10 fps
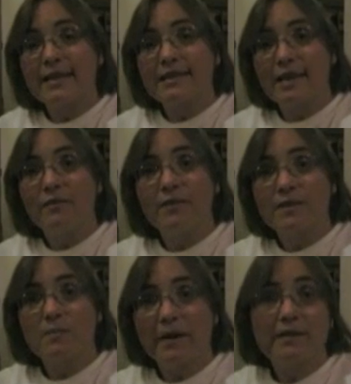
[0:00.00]
that his life
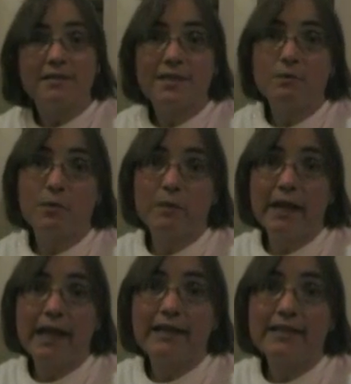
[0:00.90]
expectancy would
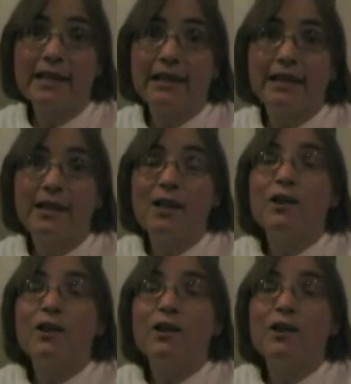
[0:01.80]
be 18.